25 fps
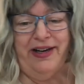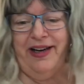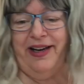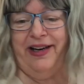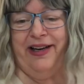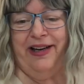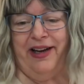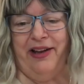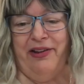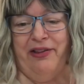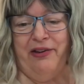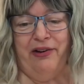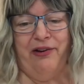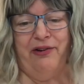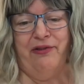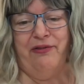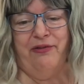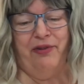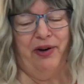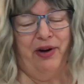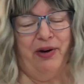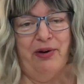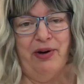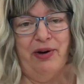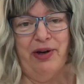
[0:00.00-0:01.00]
Another
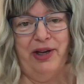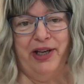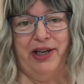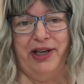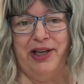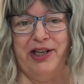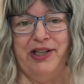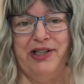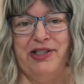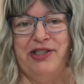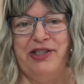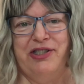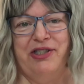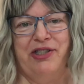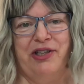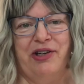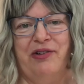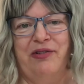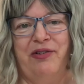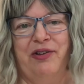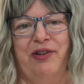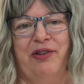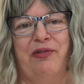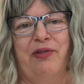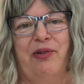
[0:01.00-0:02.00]
very
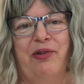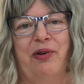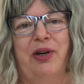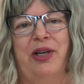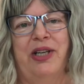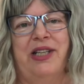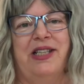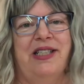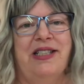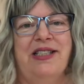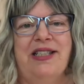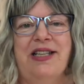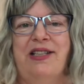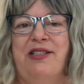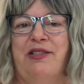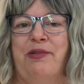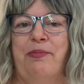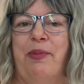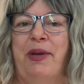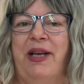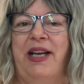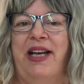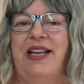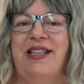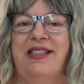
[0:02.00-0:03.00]
conservative organization,
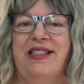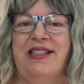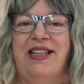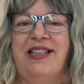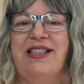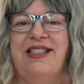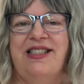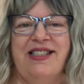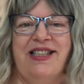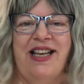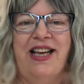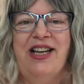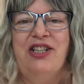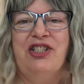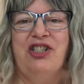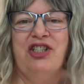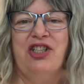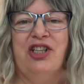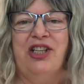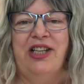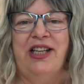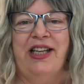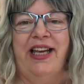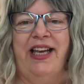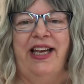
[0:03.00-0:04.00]
because
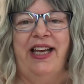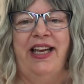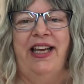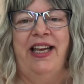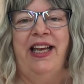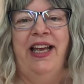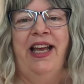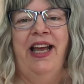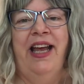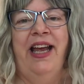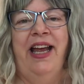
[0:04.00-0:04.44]
essentially